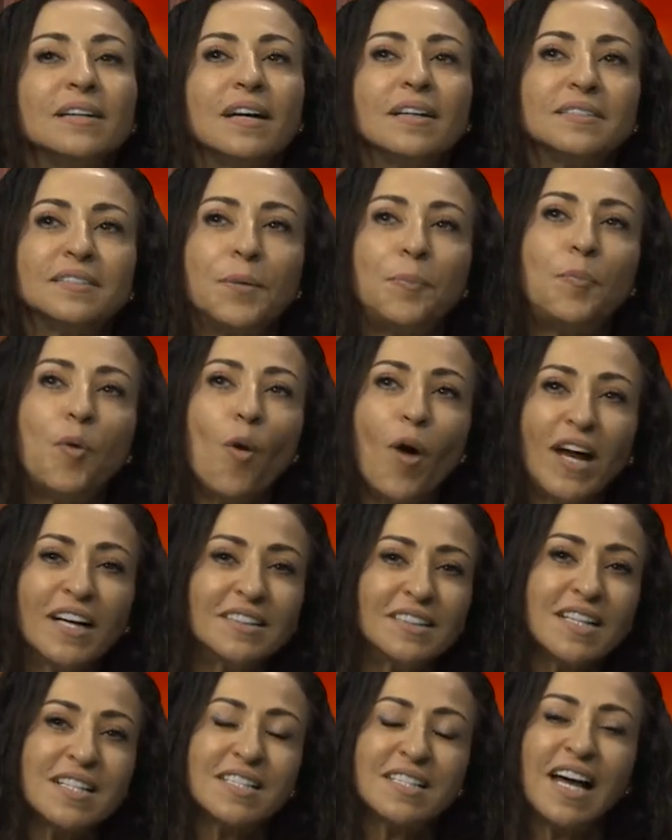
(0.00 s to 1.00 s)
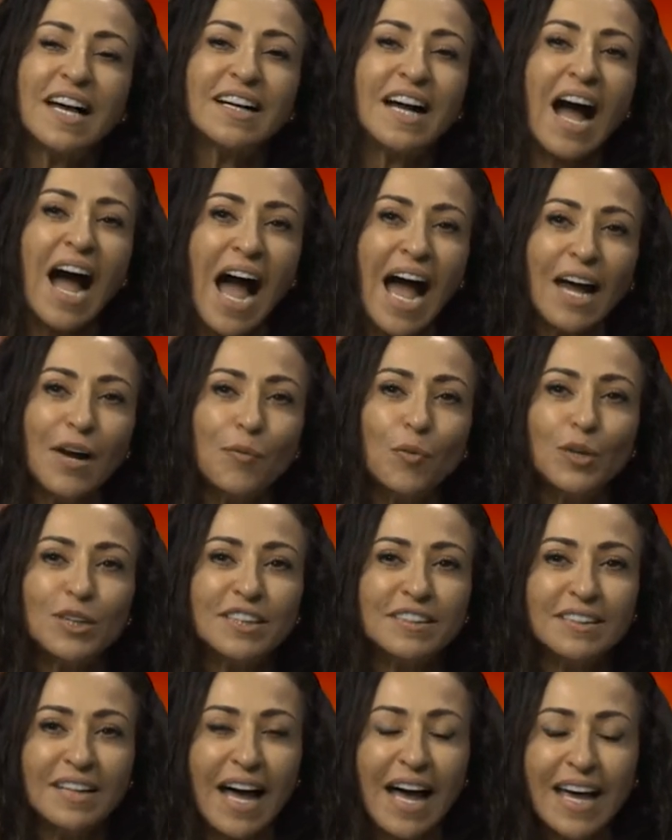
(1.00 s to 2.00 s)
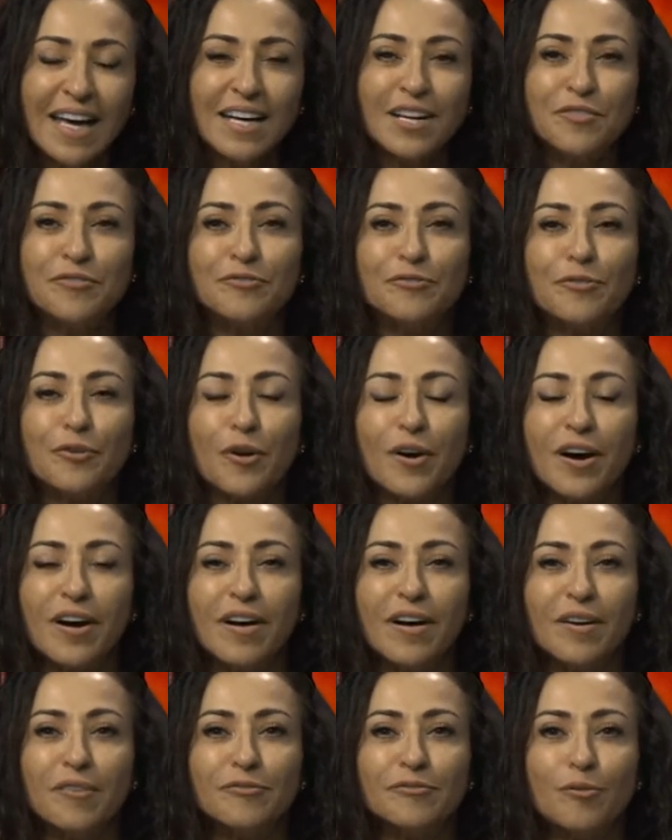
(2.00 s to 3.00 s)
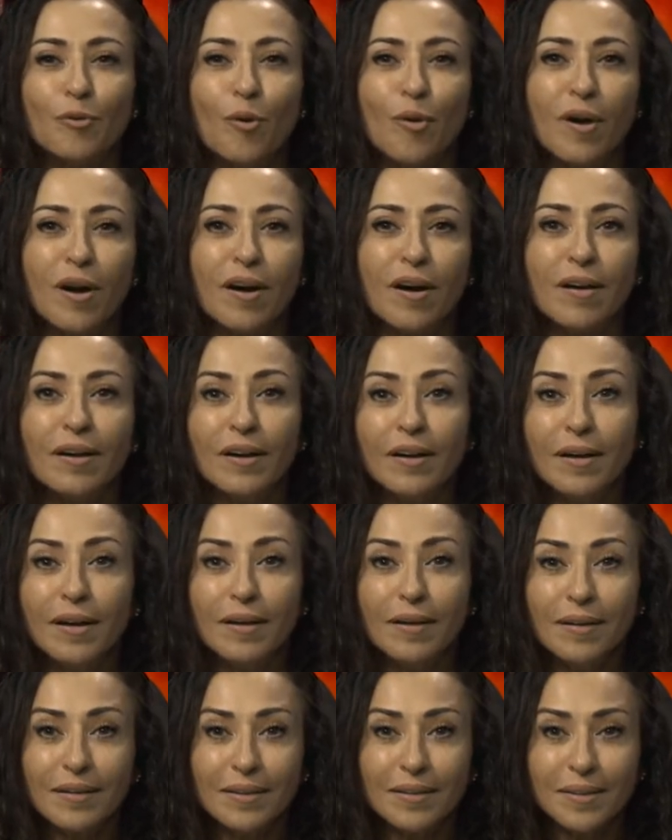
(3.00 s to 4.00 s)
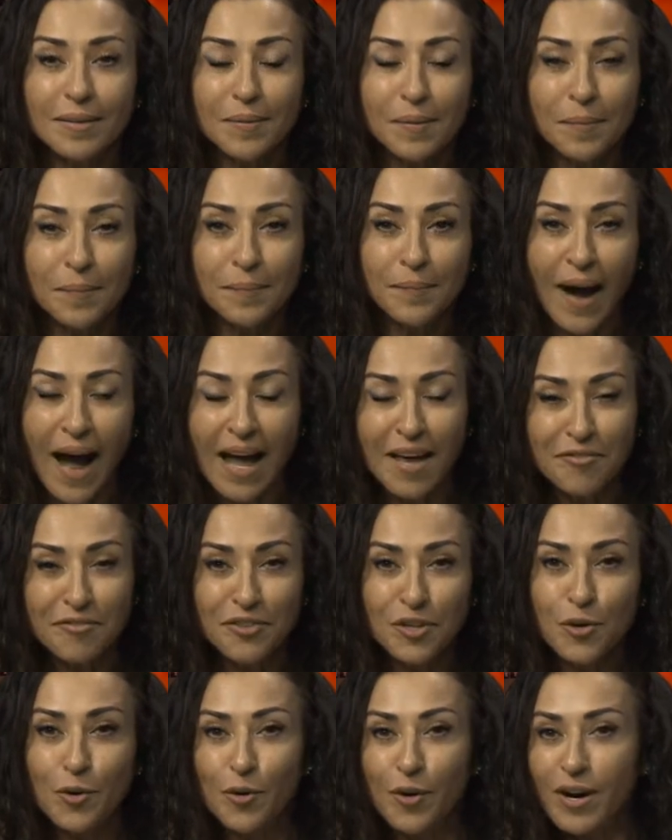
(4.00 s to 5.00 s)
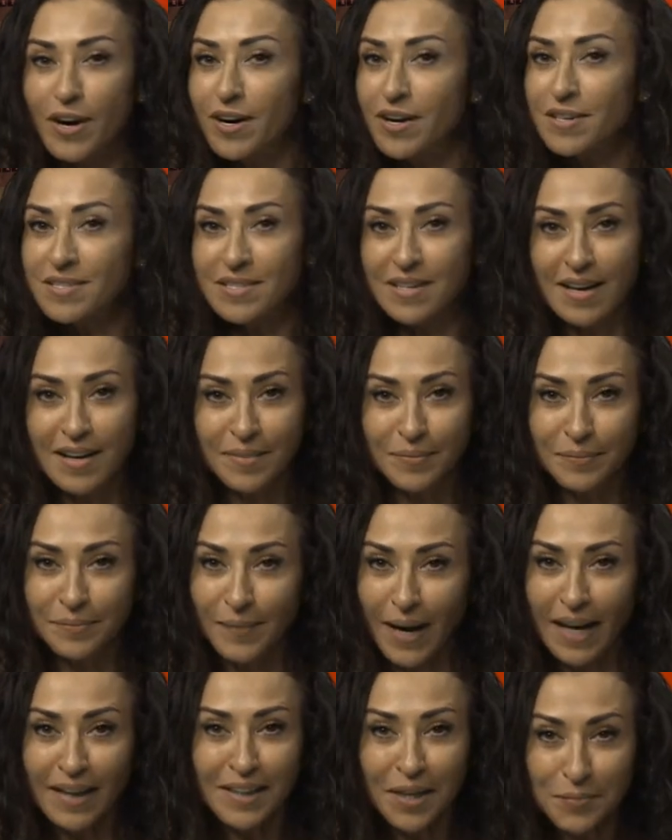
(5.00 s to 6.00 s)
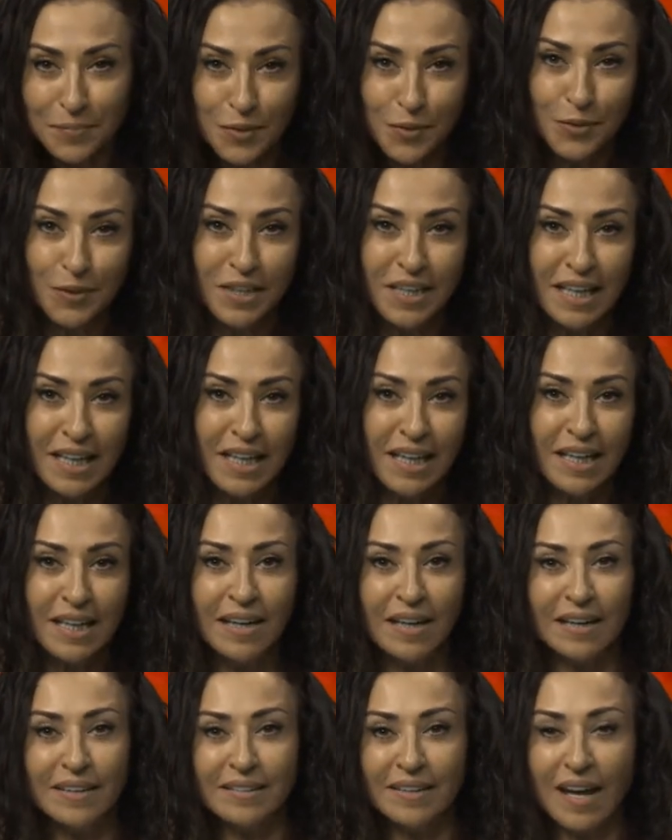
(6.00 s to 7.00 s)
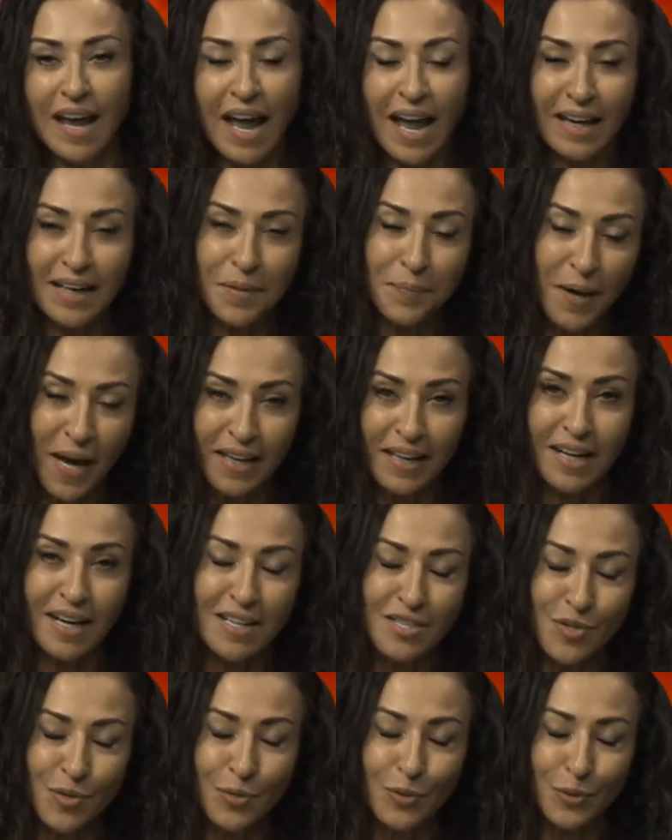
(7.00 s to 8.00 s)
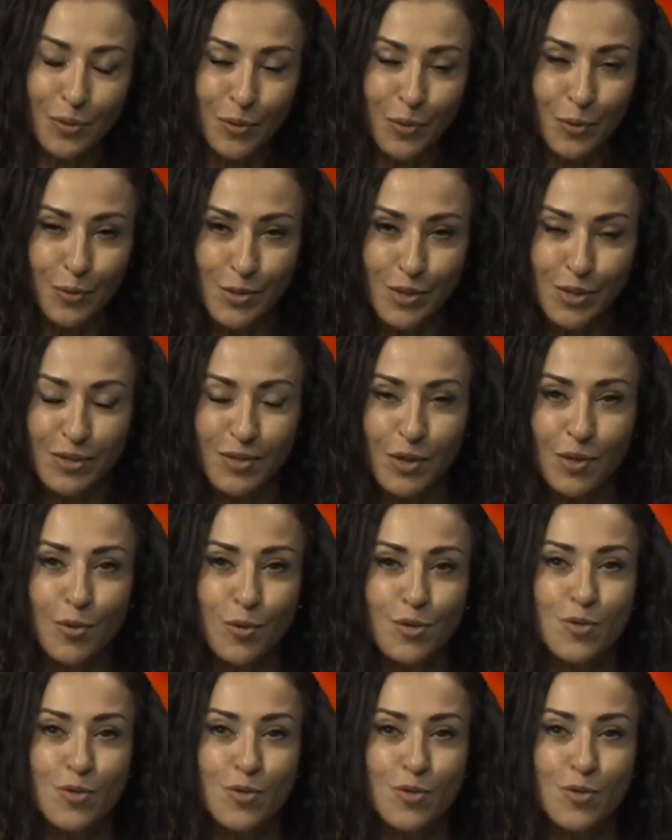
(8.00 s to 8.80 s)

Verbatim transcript: The point is like I would like for for my viewers and my community and anybody else who, who's who's